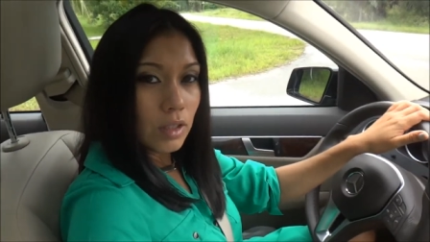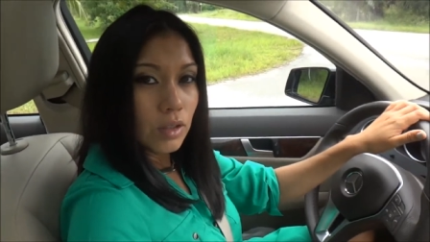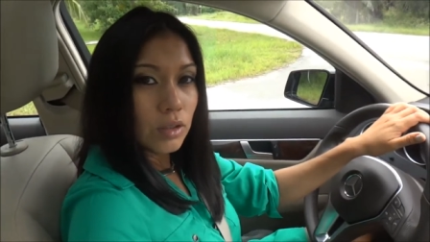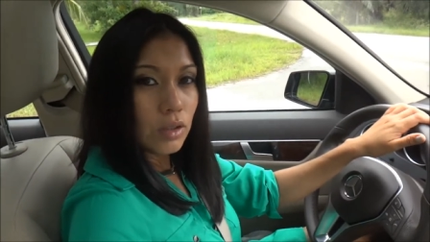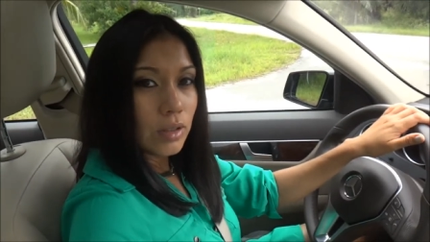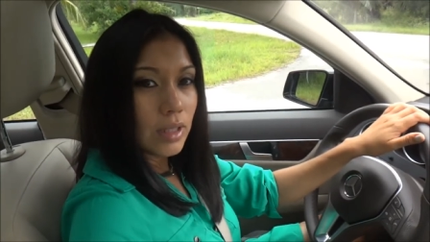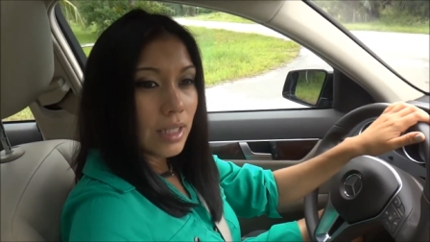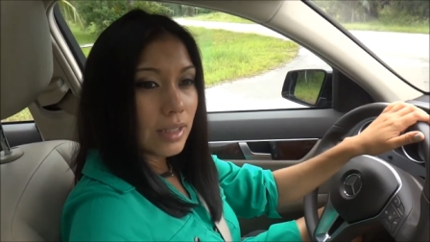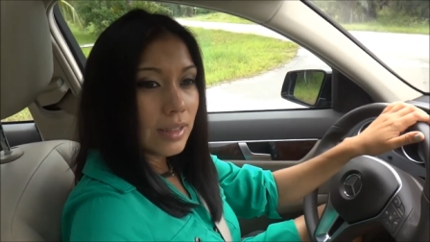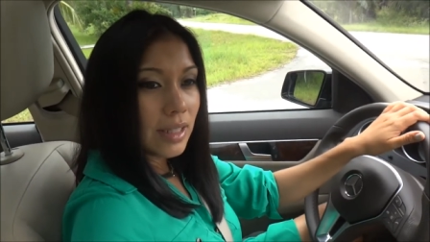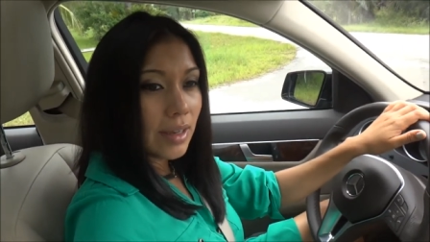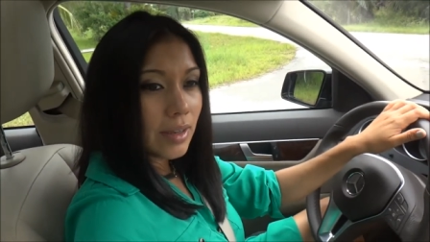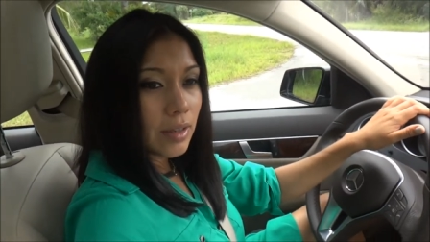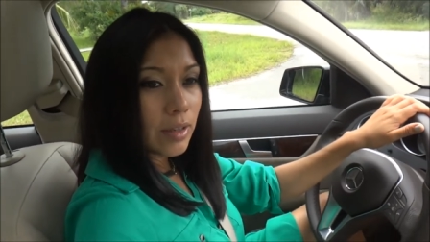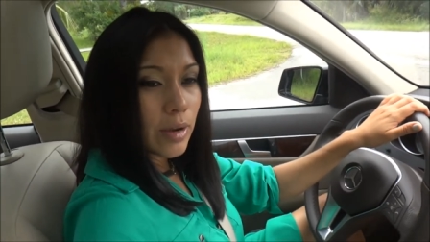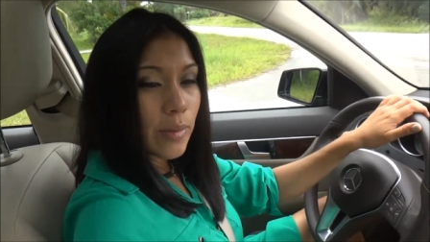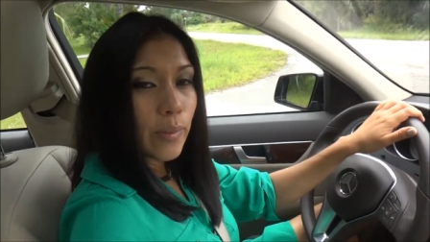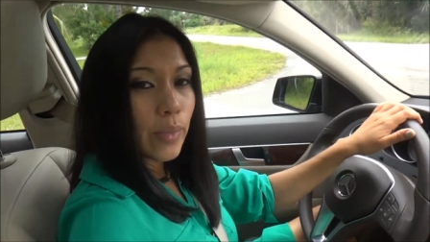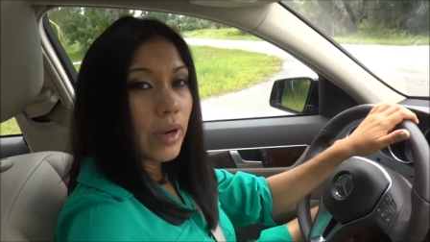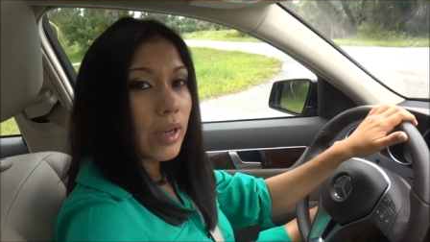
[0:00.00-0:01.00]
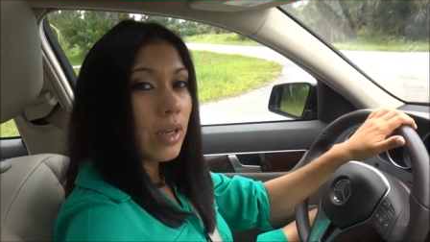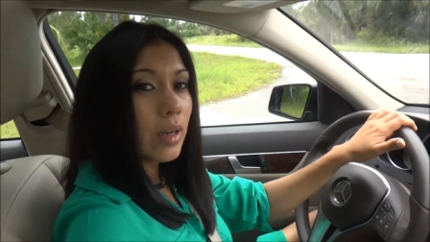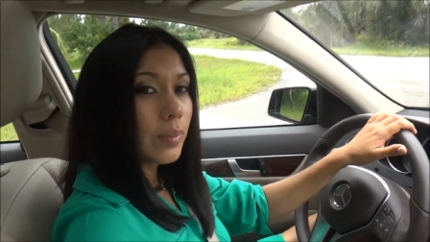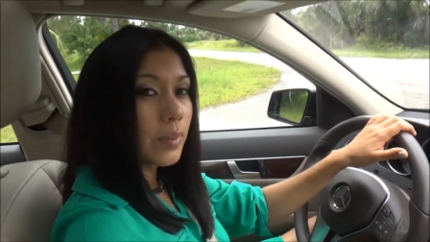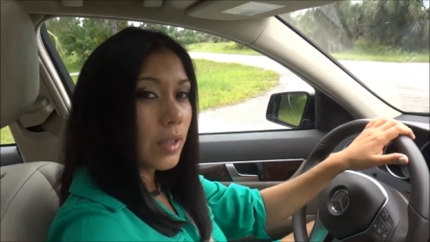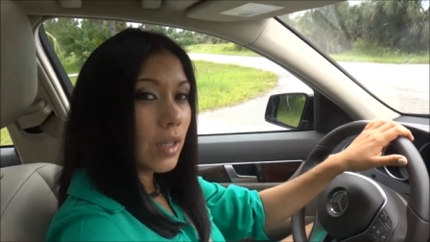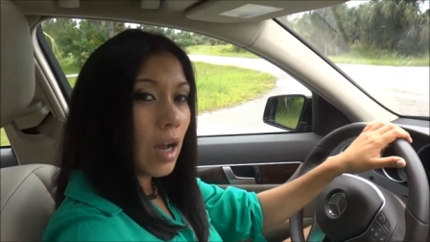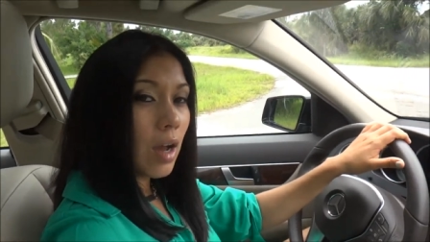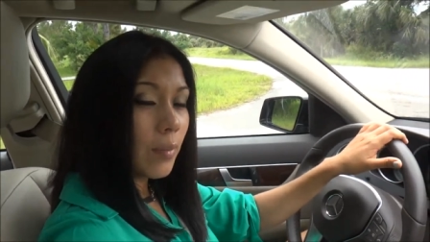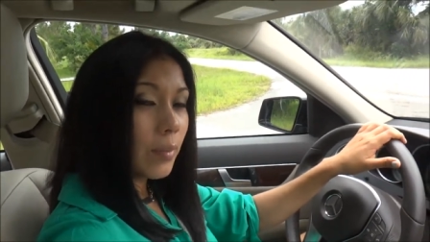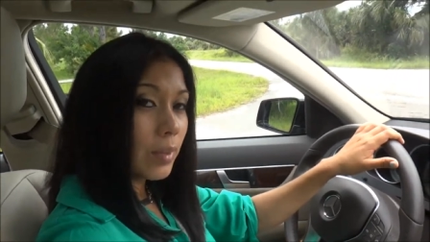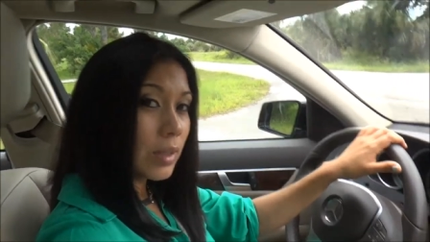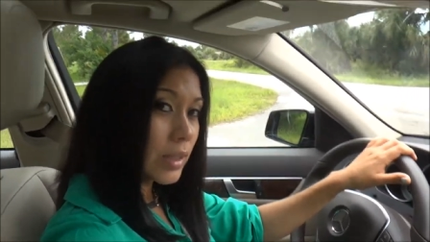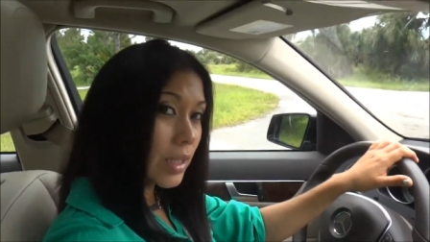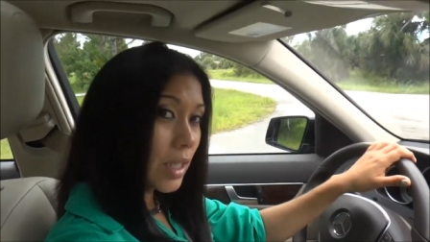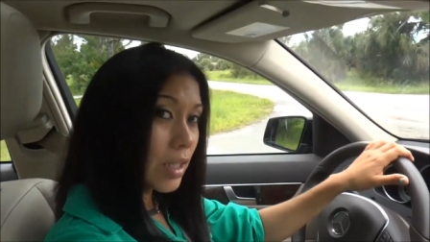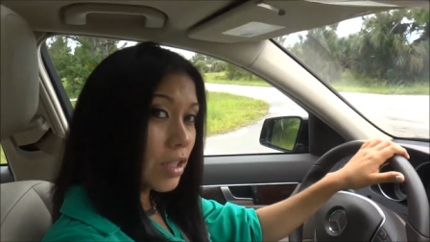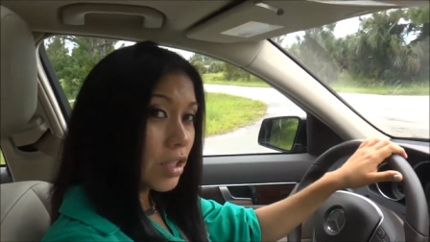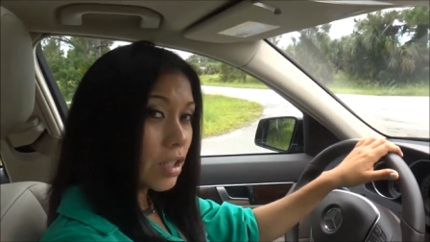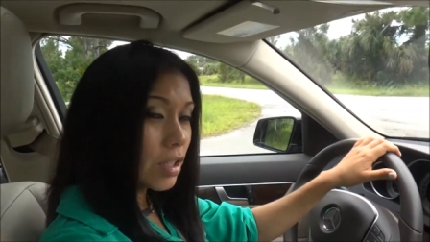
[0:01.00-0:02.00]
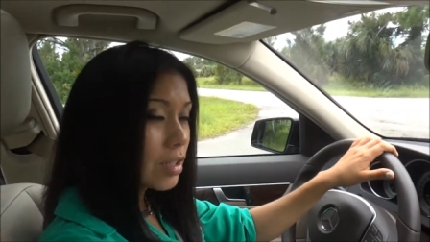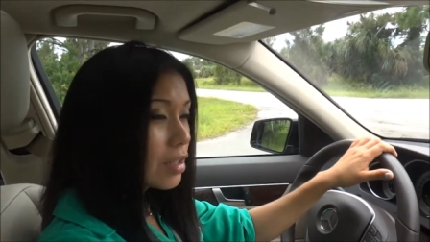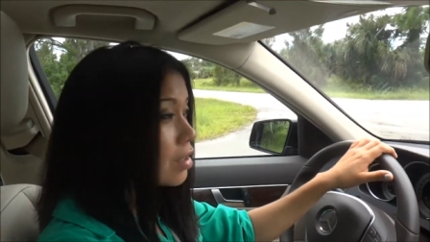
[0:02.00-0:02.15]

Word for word: So that's how you can bring up the conversation.